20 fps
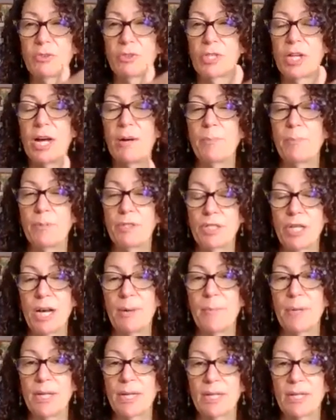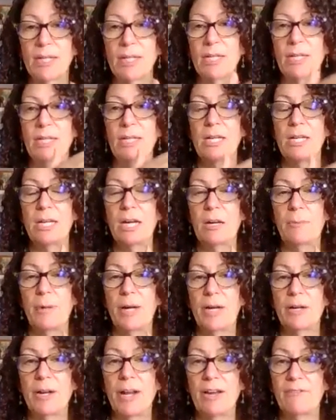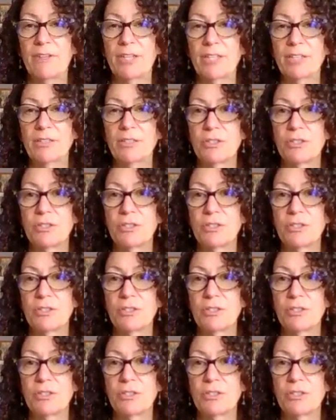topic about having